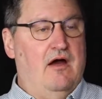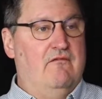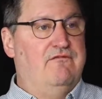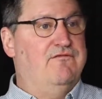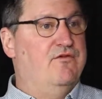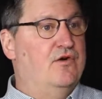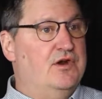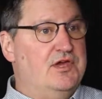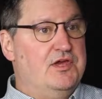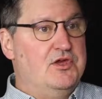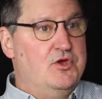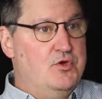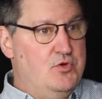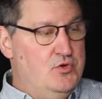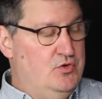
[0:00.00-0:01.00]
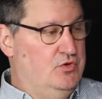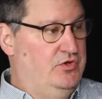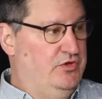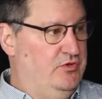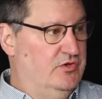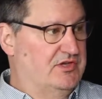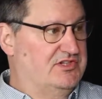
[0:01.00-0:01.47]
for you
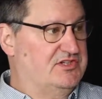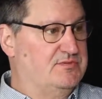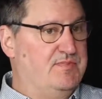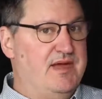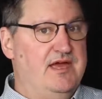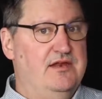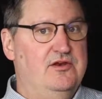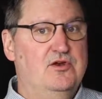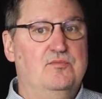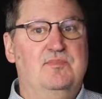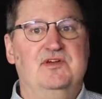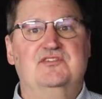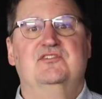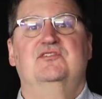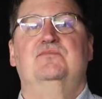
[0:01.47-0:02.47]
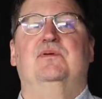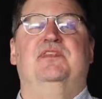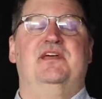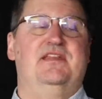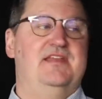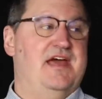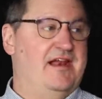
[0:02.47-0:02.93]
to expand your business. But
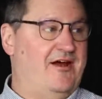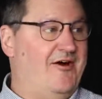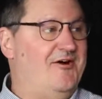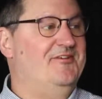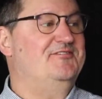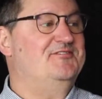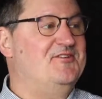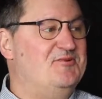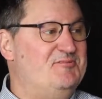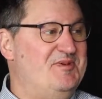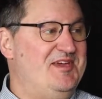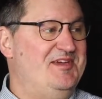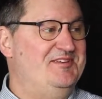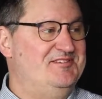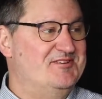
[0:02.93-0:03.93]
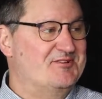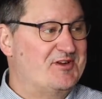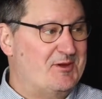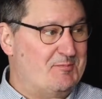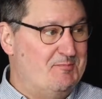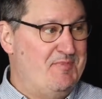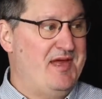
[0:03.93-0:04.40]
then that also means your
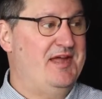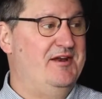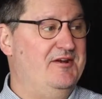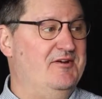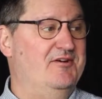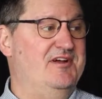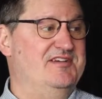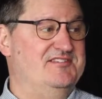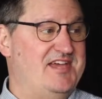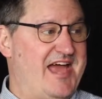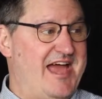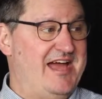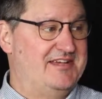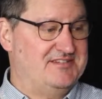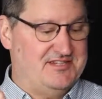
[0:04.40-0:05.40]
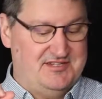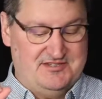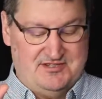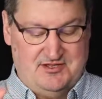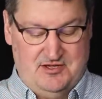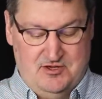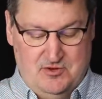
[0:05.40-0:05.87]
competitor has access to